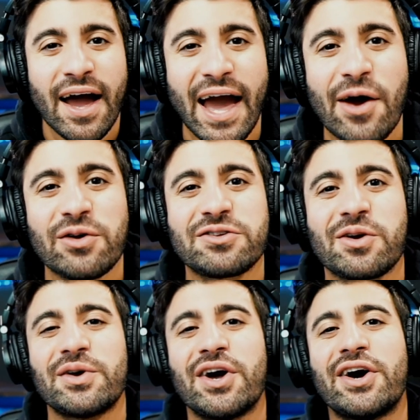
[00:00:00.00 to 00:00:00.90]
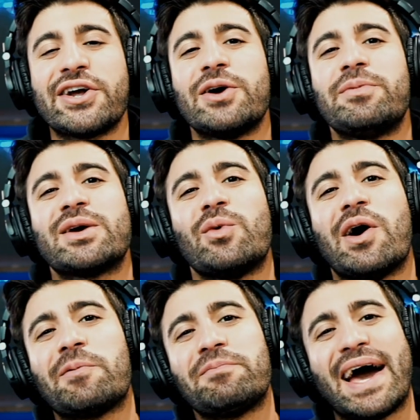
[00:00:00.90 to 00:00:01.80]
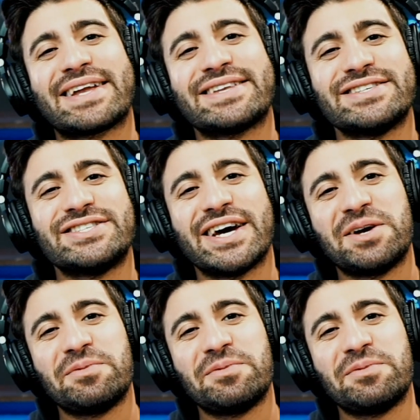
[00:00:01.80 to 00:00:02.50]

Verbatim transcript: Hey, what's going on everybody? Welcome back to the channel.